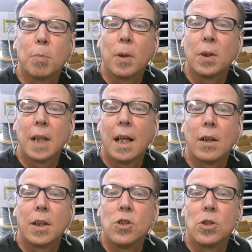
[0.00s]
burned
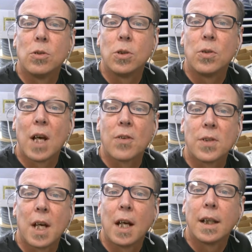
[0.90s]
down in June
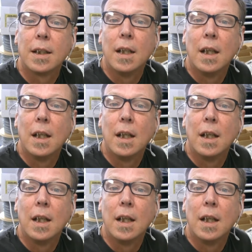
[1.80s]
2009,